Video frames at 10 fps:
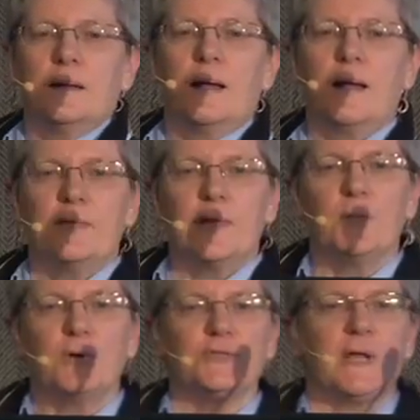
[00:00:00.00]
They
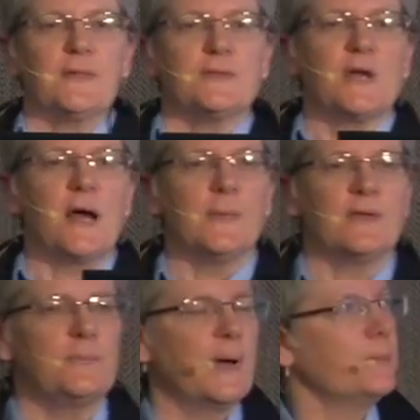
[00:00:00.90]
modulate the
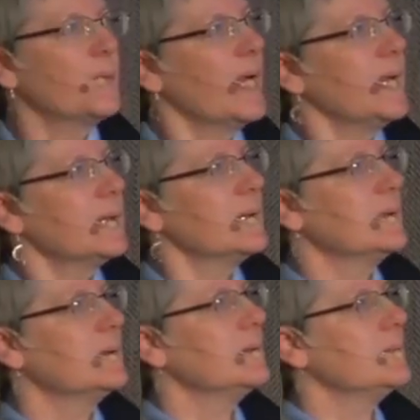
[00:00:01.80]
timing of bud break
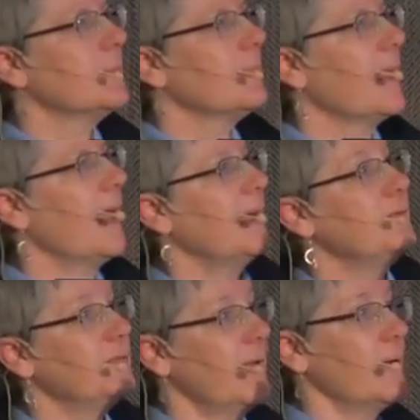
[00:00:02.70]

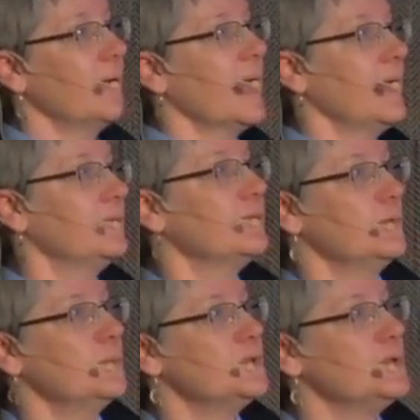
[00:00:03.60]
and flowering and
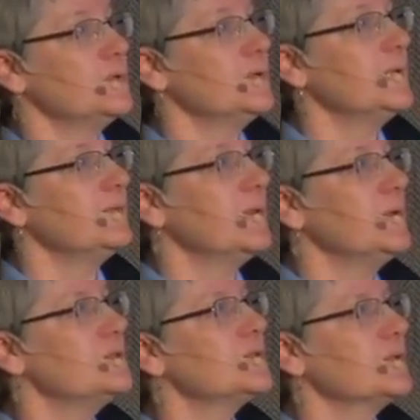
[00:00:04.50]
fruit maturity if they're
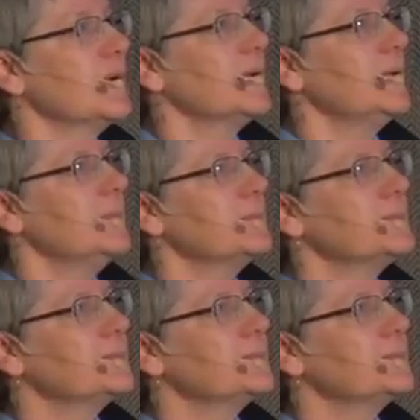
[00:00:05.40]
used correctly.